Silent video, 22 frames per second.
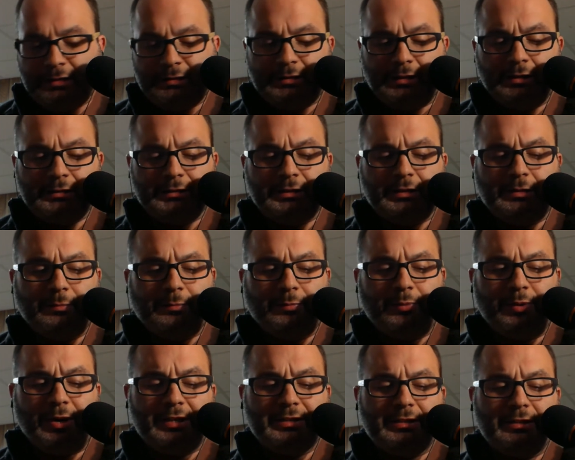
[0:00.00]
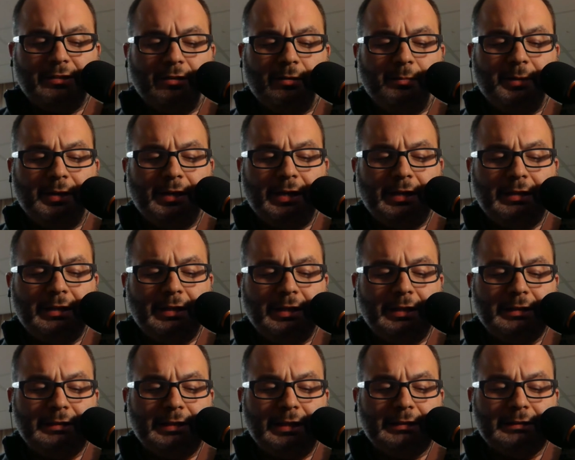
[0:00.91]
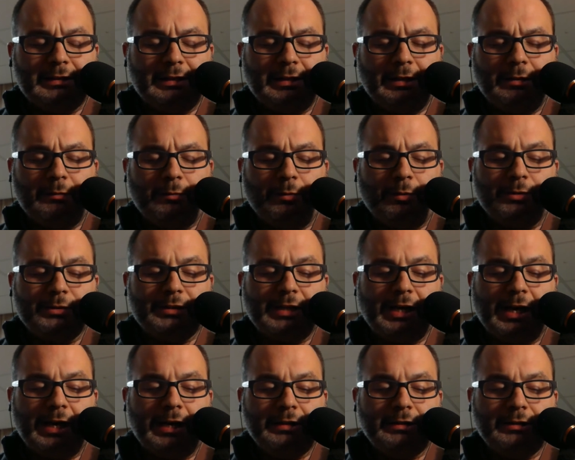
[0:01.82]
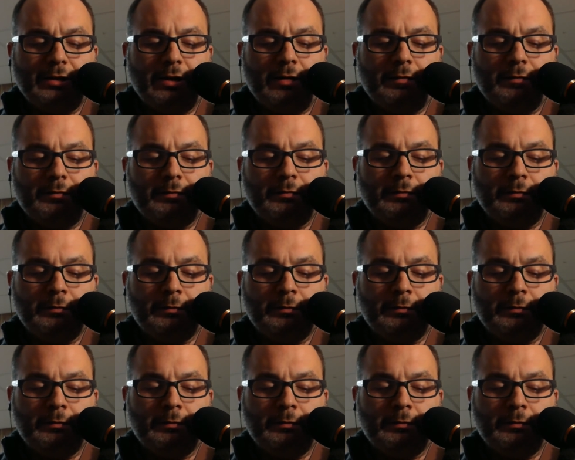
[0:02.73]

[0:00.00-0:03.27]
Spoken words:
Starts to compress a little bit, I think. It takes it rolls the highs off.